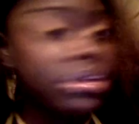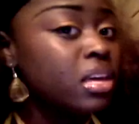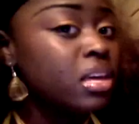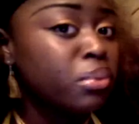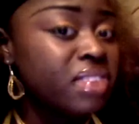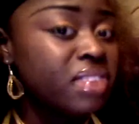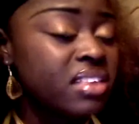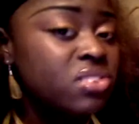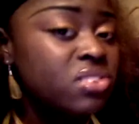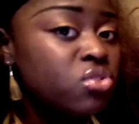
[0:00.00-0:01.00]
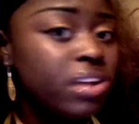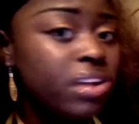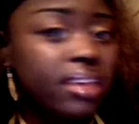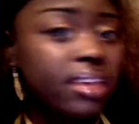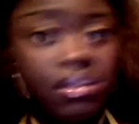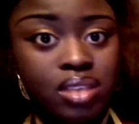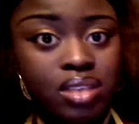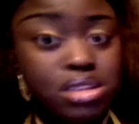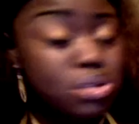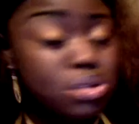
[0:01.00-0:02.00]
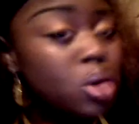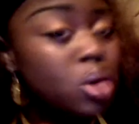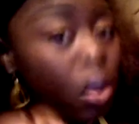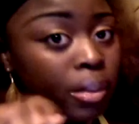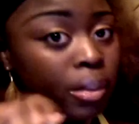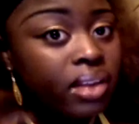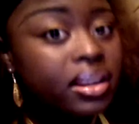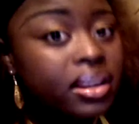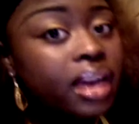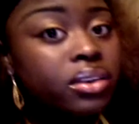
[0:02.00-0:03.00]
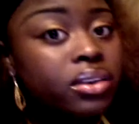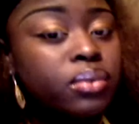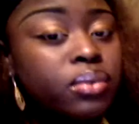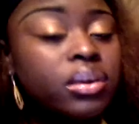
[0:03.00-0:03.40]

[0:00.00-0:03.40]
He partakes in street activities. You know him better than I do.